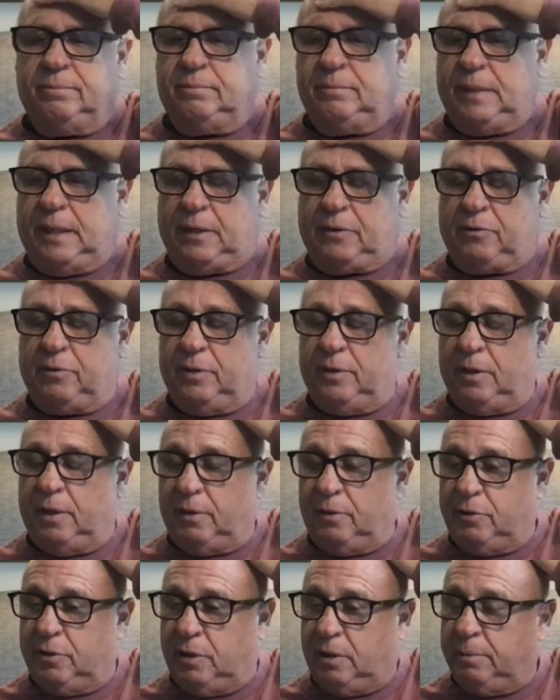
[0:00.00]
actually not a
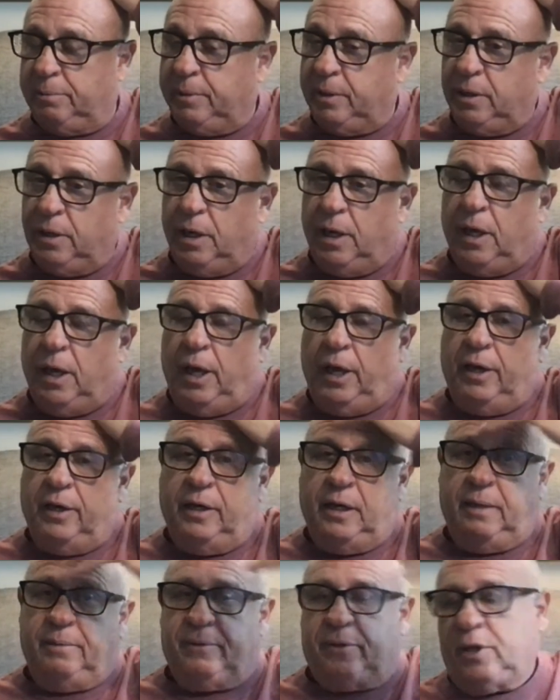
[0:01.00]
gentleman,
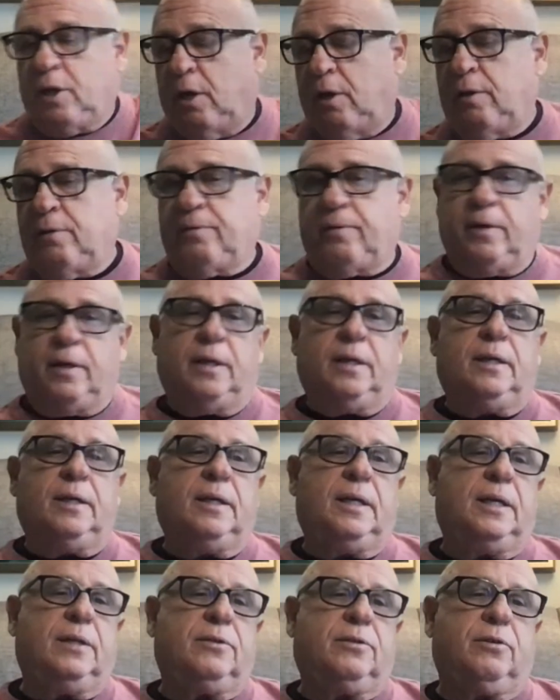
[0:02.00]
named Shalva,
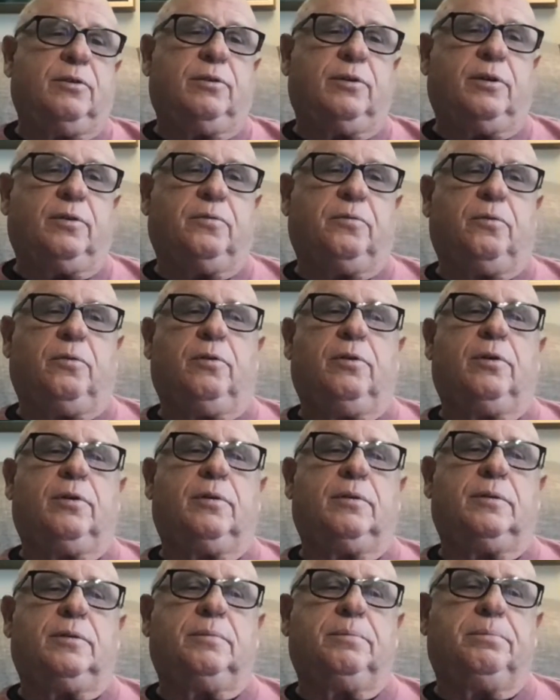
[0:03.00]
and so
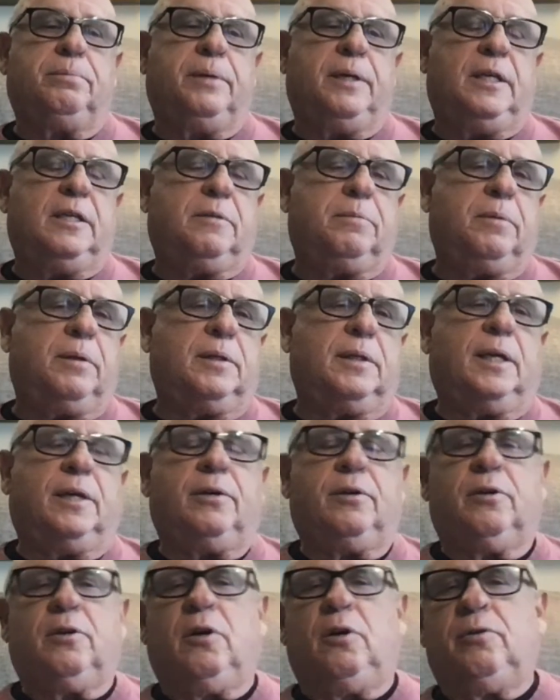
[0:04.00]
therefore Bhishma let
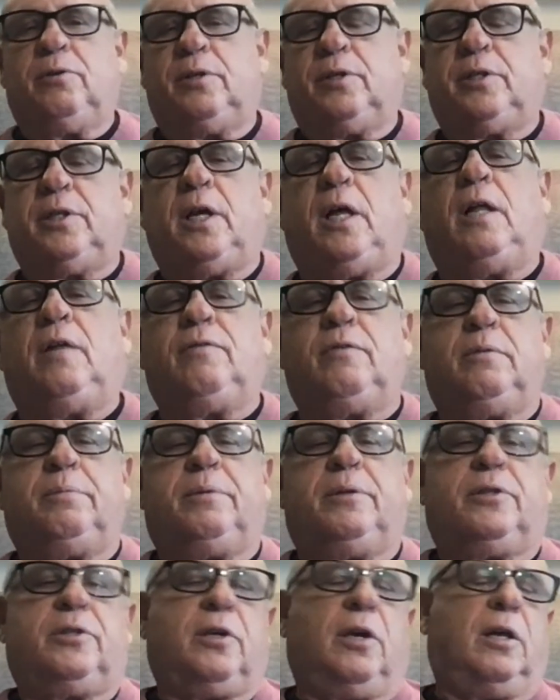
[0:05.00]
her go to Shalva,
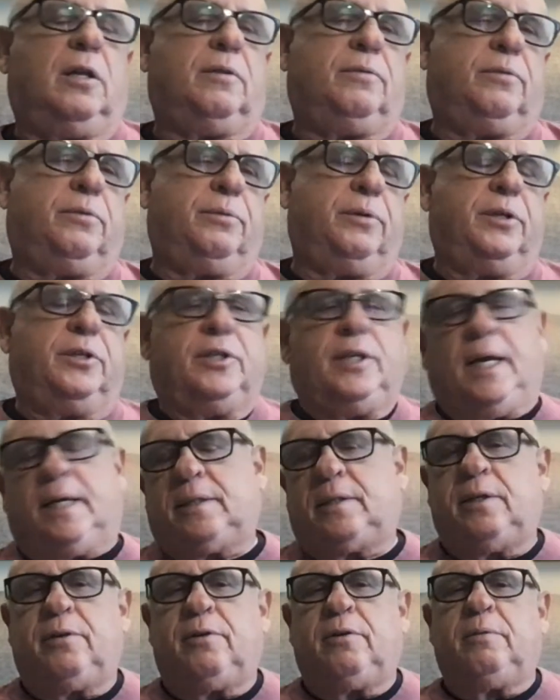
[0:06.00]
but Shalva
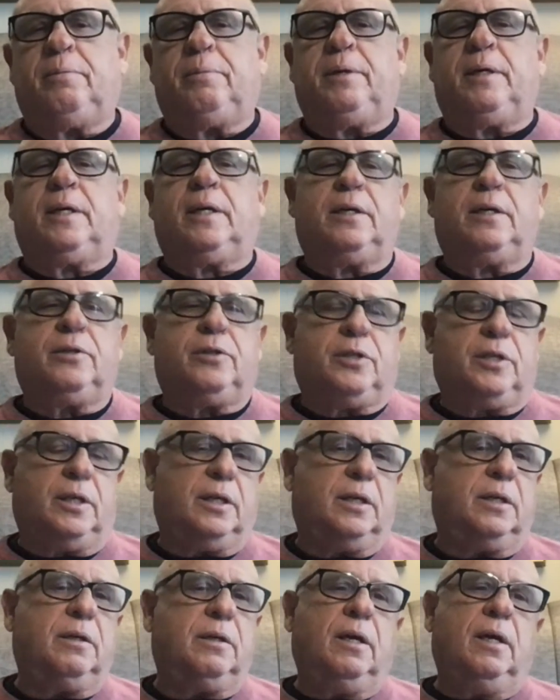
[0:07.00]
rejected her because she
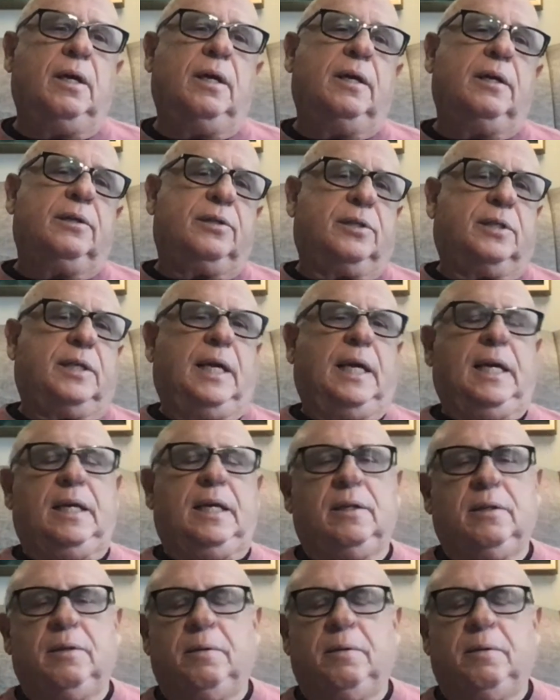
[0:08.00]
had stayed in